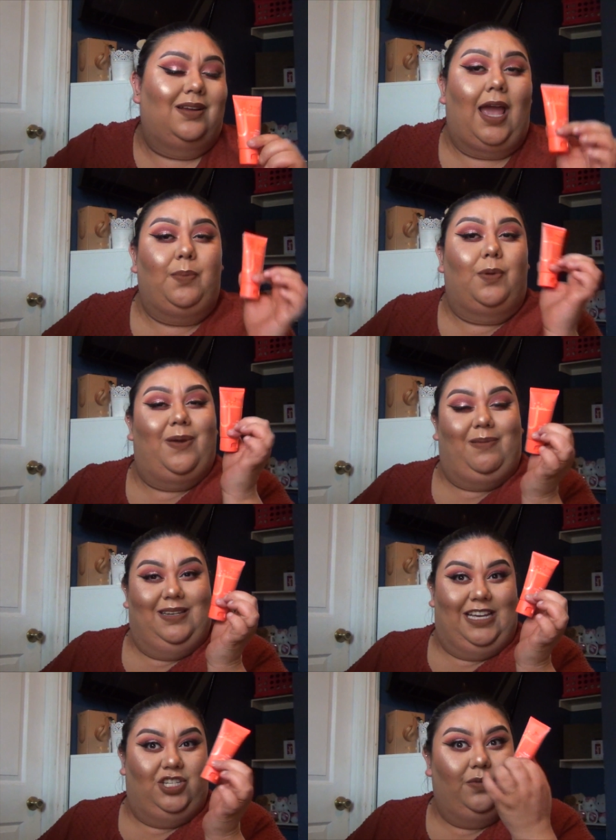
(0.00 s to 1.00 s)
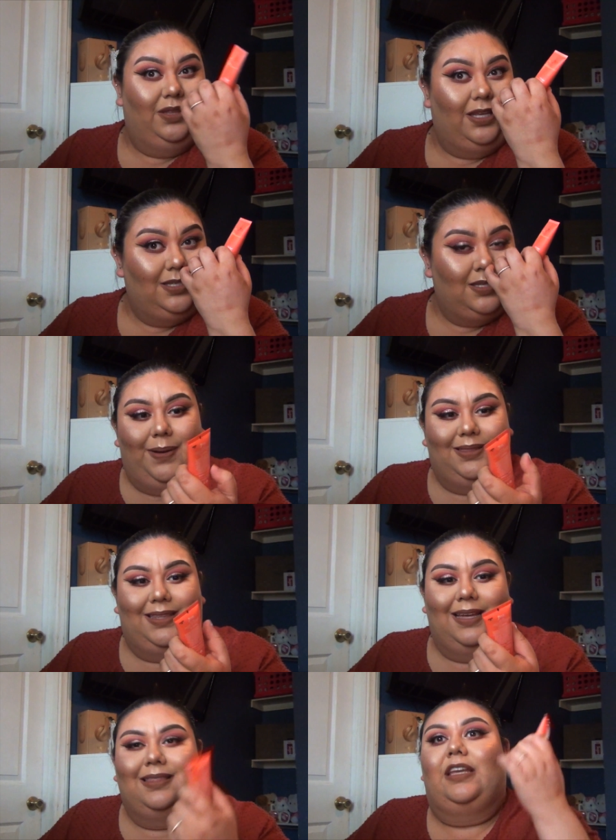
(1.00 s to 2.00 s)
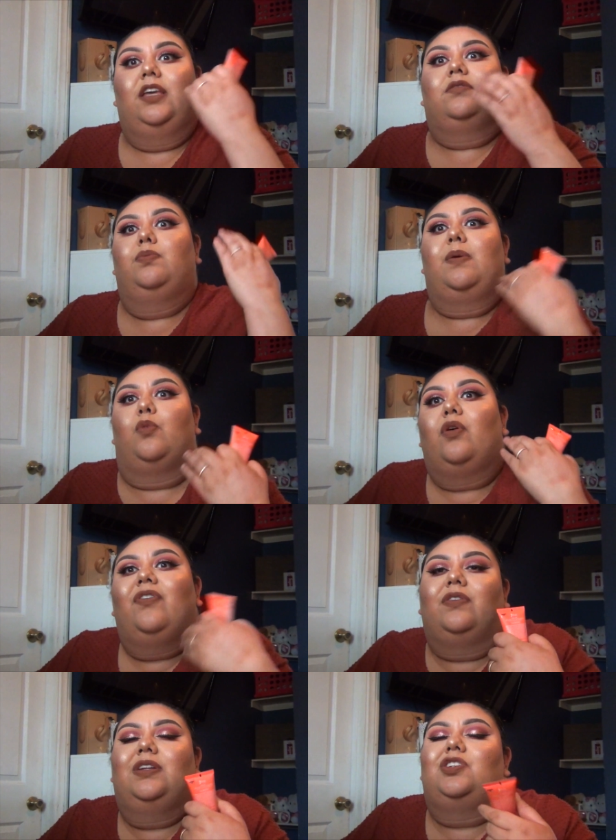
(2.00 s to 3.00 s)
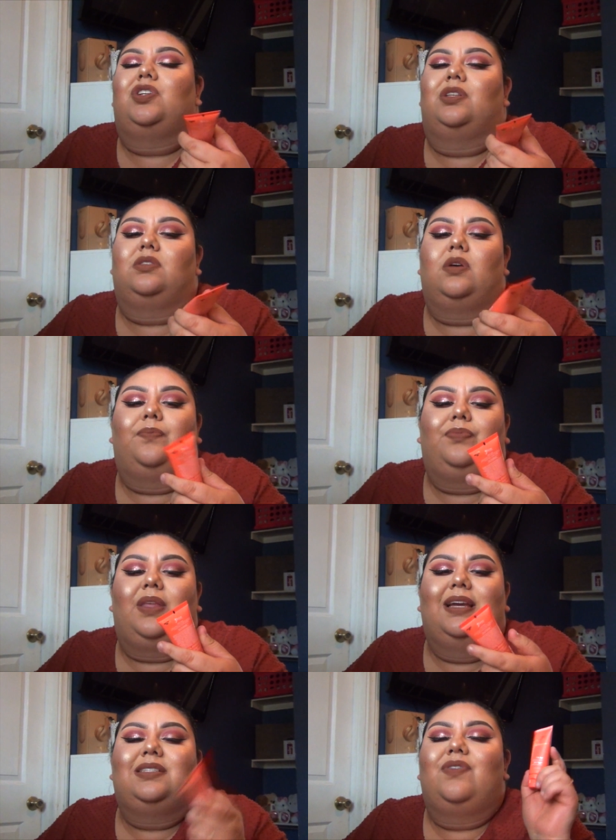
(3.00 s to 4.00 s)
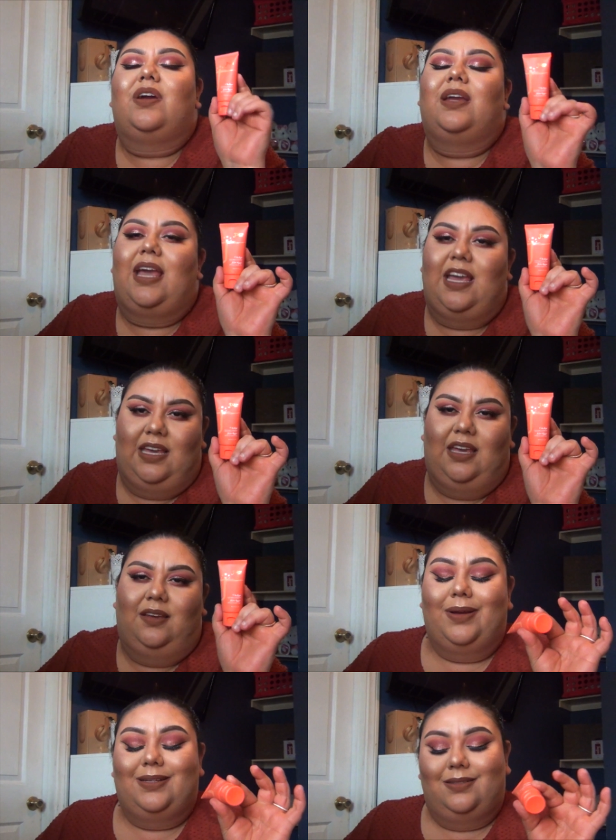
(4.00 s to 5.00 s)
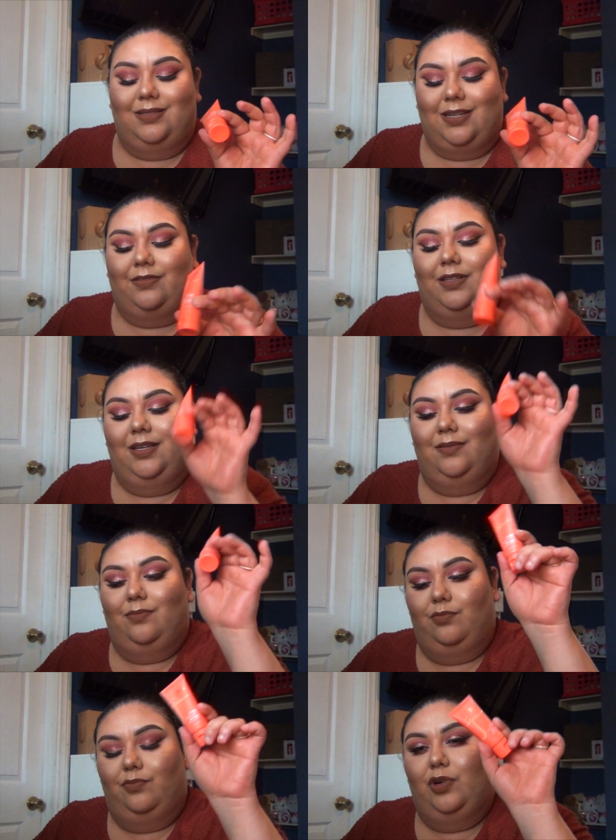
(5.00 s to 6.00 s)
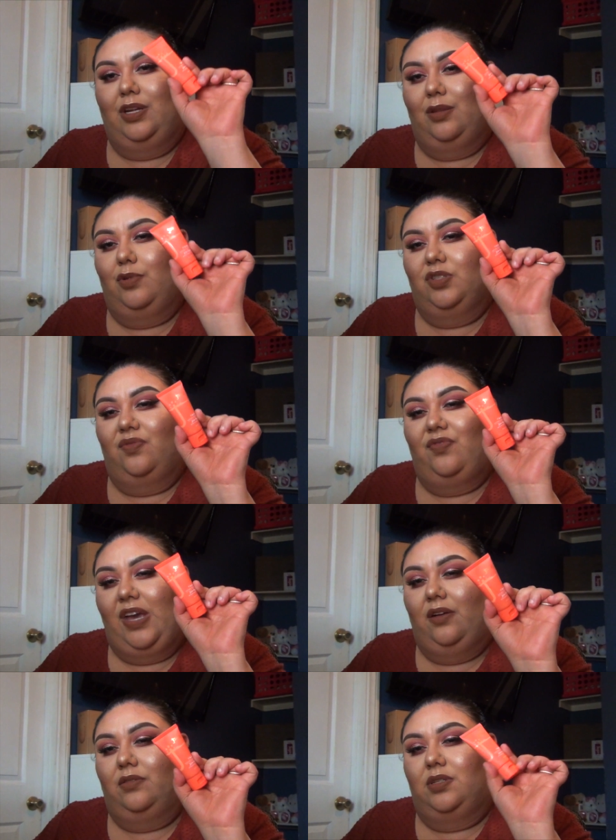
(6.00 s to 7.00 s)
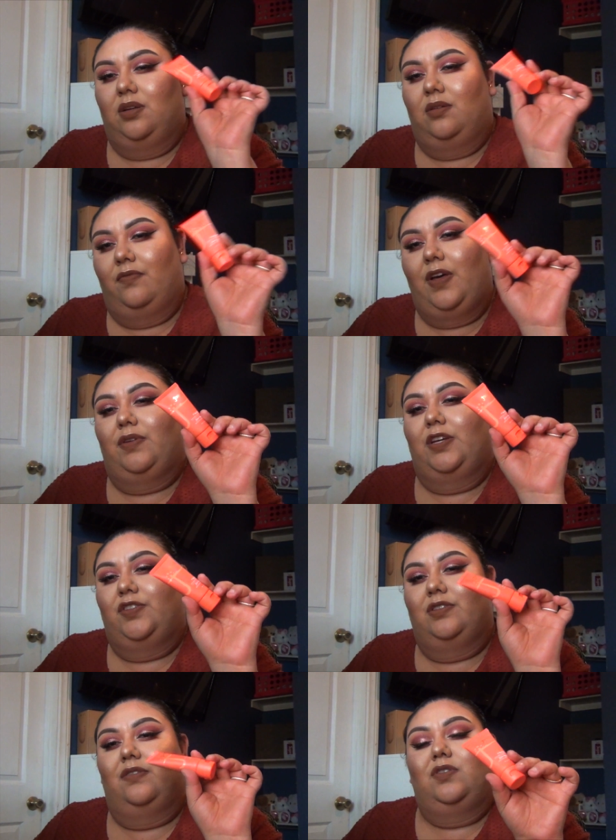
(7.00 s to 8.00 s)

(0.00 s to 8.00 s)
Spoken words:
hyperpigmentation with this, but then like you have to put more foundation, so it's very cakey, but definitely one of the most failed foundations of